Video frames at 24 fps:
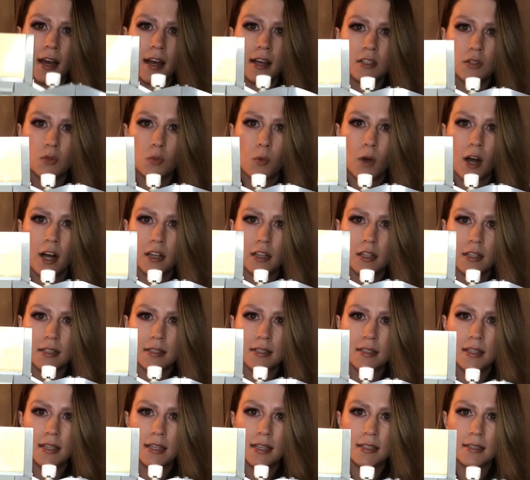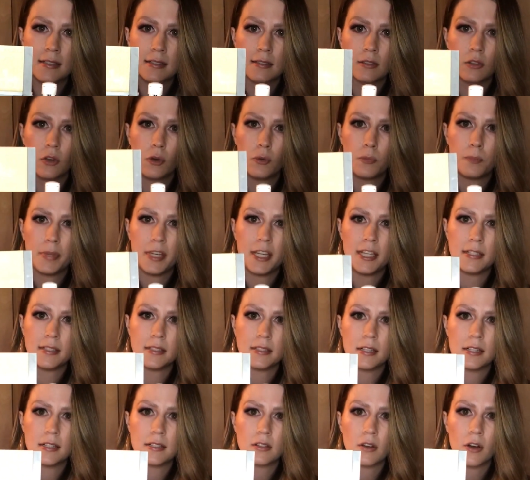as well as these slope
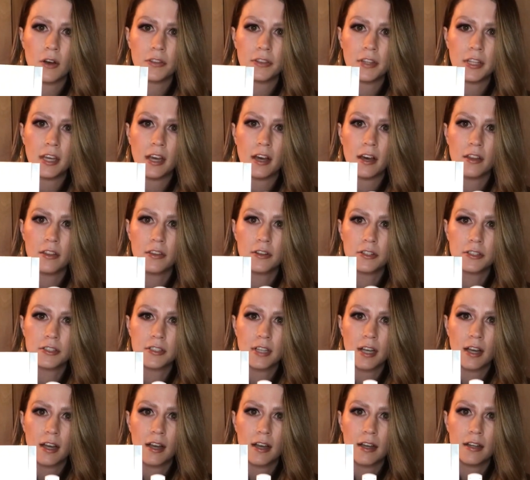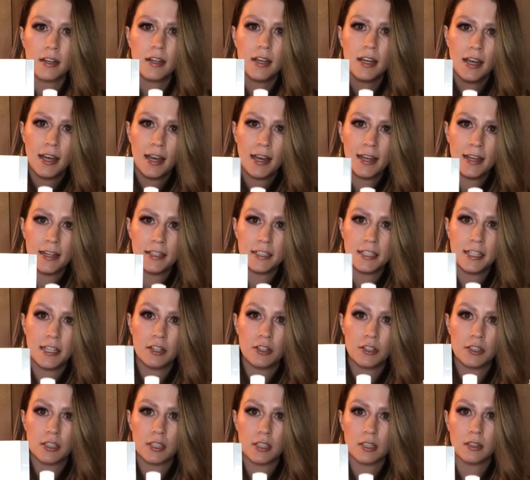pieces on the other side. And
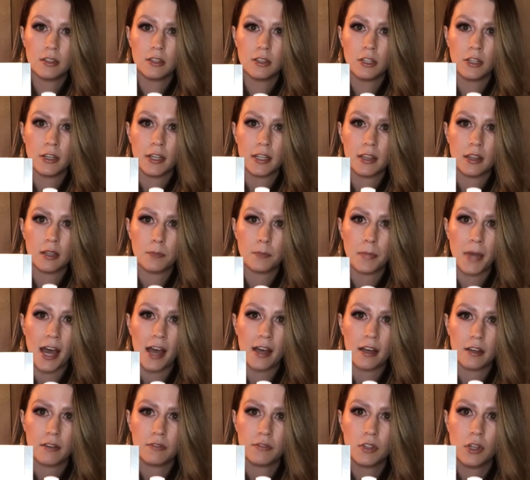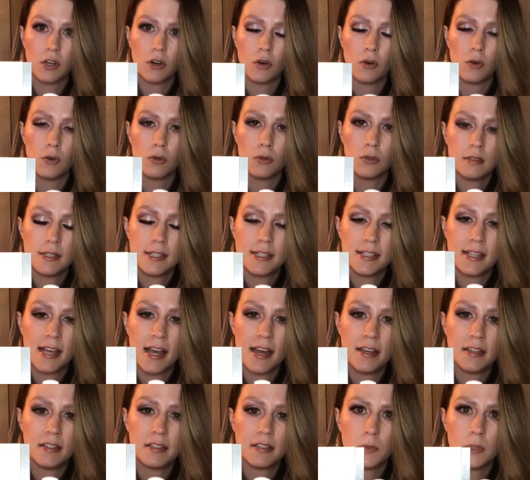here's a look at the back of the whole
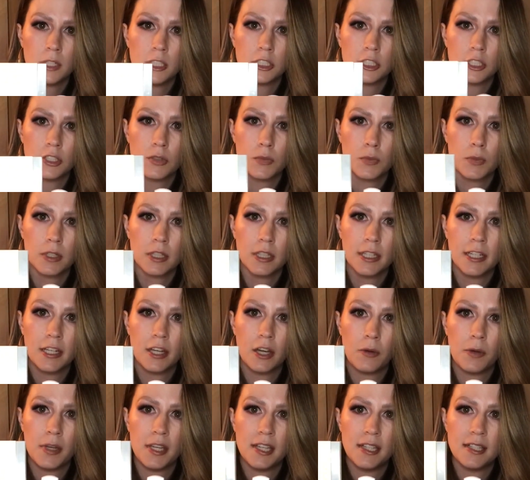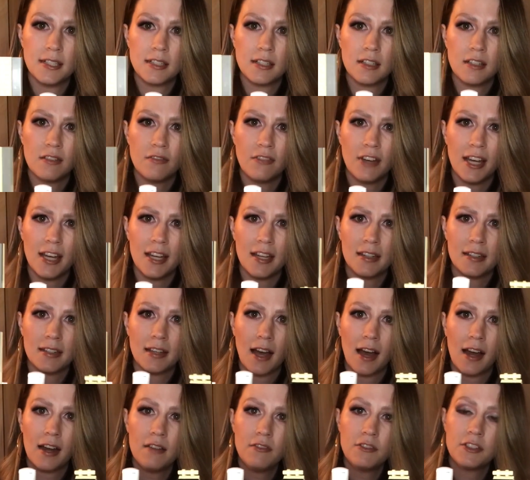set, which is really cohesive and
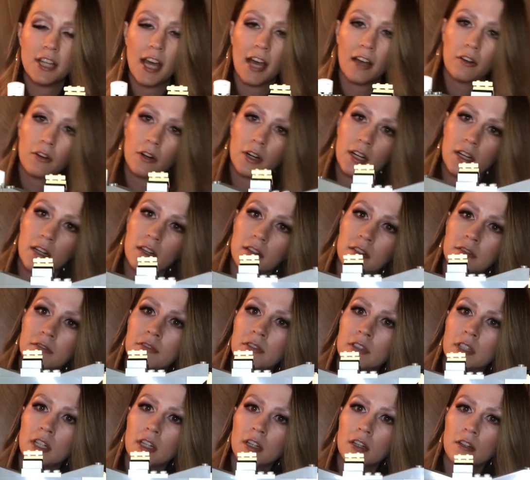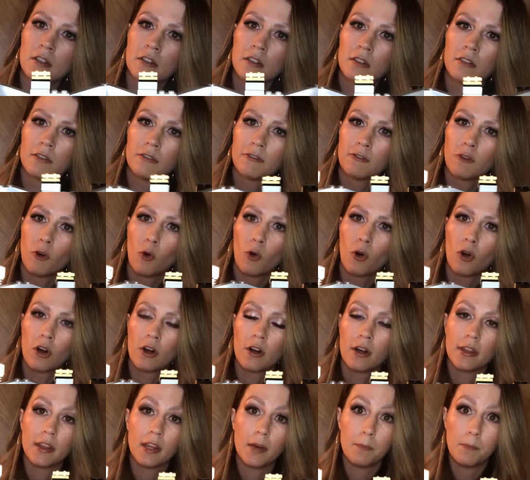kind of decorative
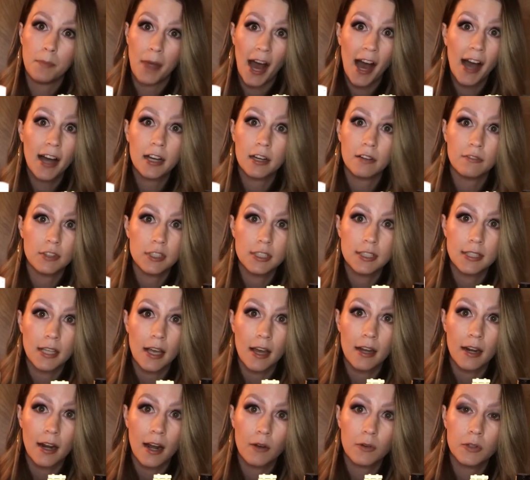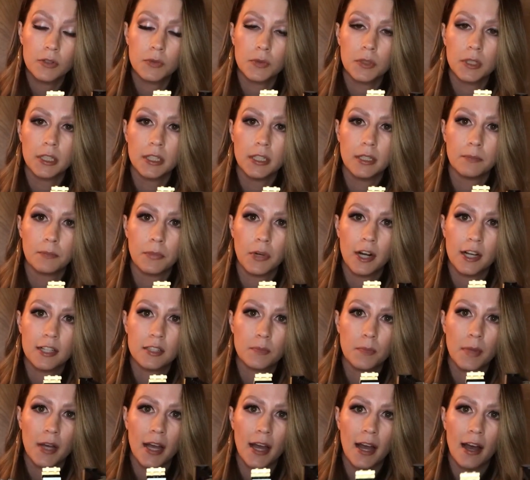for the back of a set. I was really
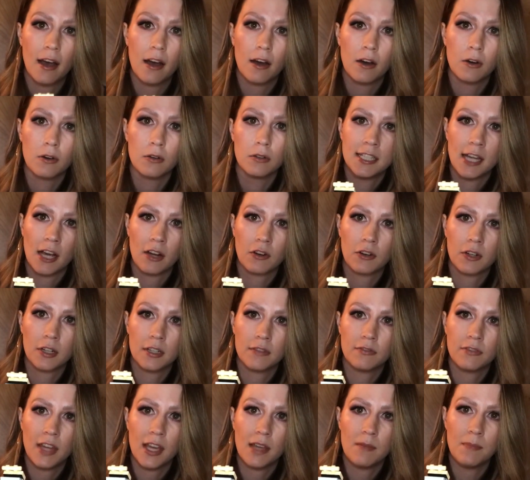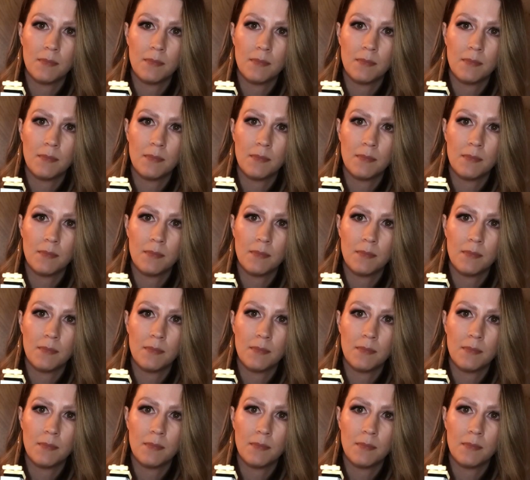impressed by how decorative they